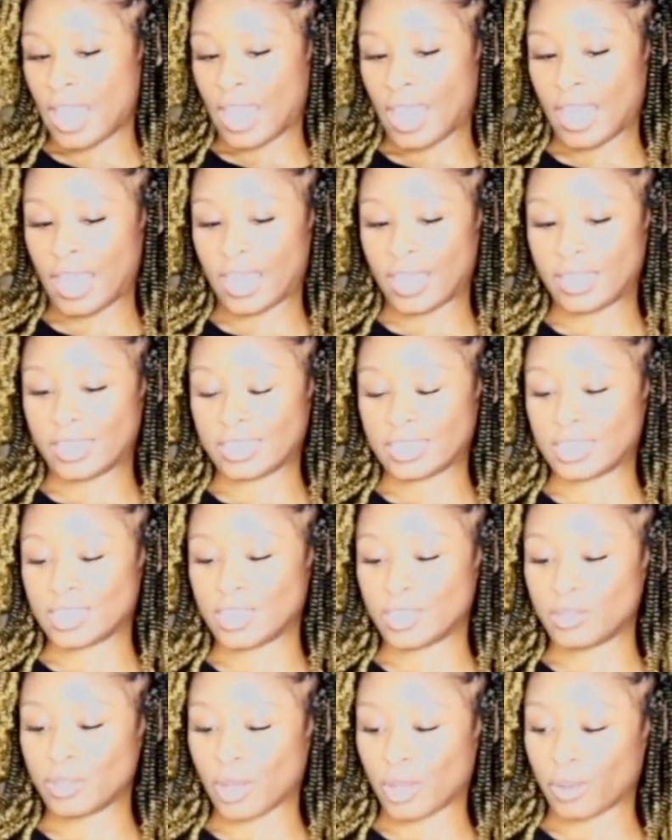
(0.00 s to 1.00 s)
and just,
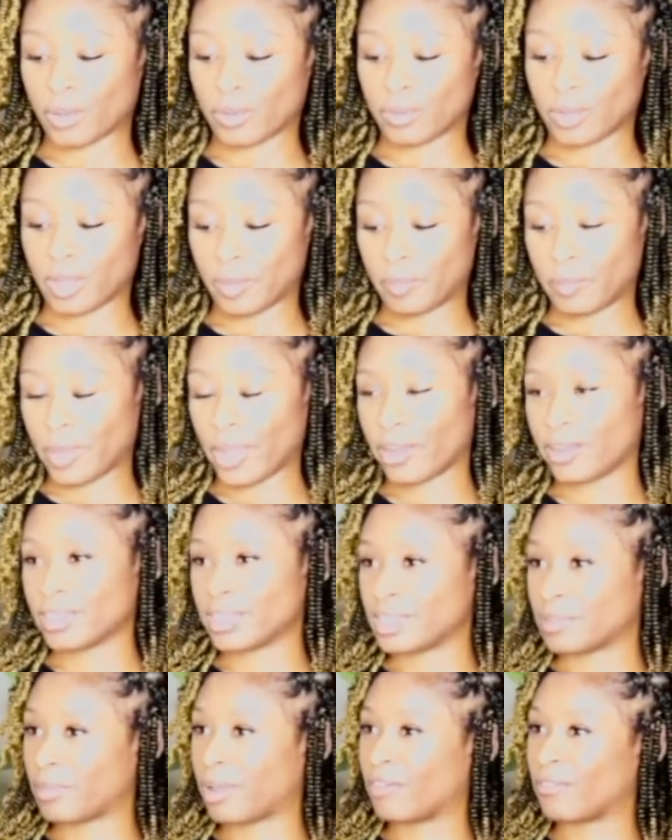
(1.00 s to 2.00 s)
comparing it
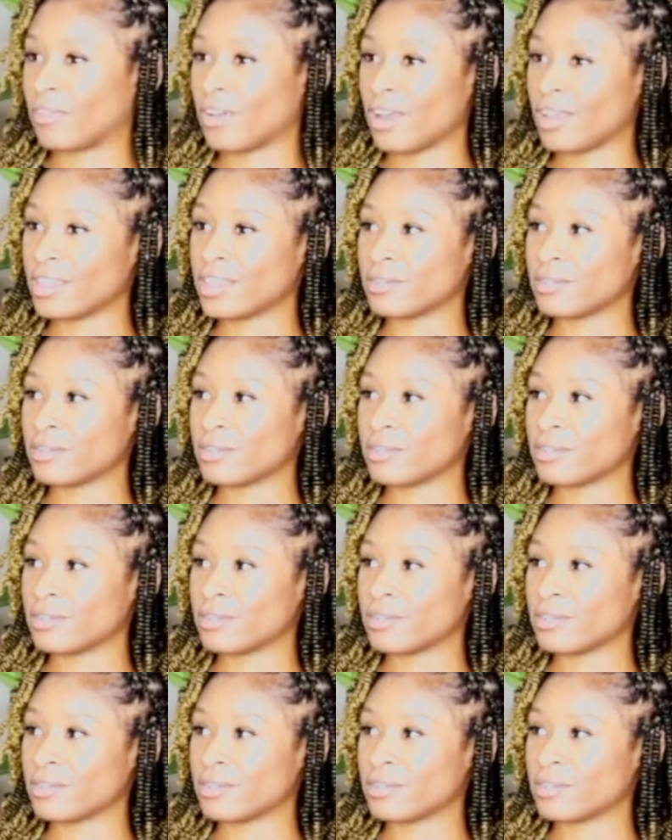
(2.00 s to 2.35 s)
to my father,